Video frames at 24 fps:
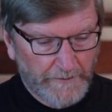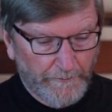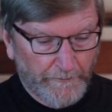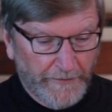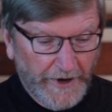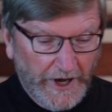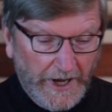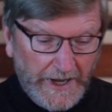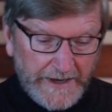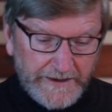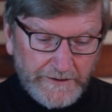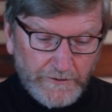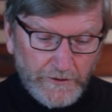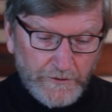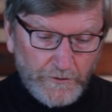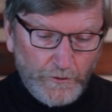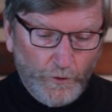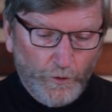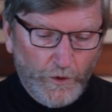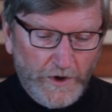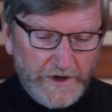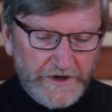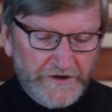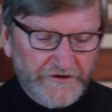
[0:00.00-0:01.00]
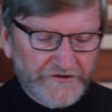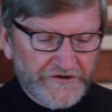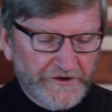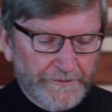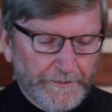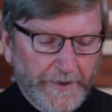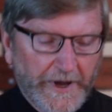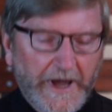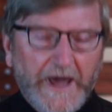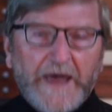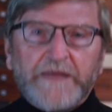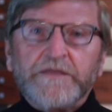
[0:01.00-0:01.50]
But what is the
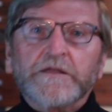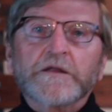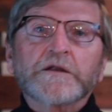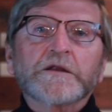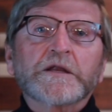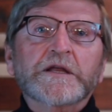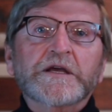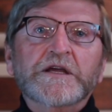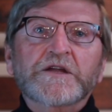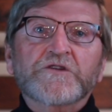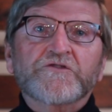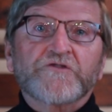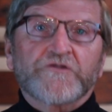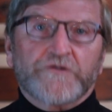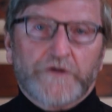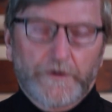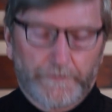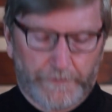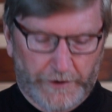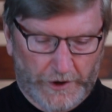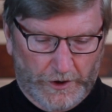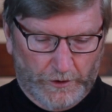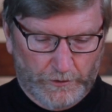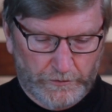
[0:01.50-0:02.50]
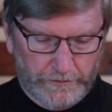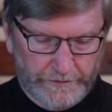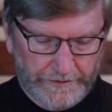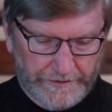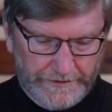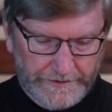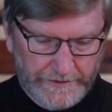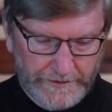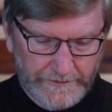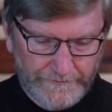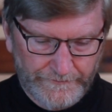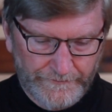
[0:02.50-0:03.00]
path that leads to
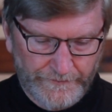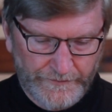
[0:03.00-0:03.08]
both?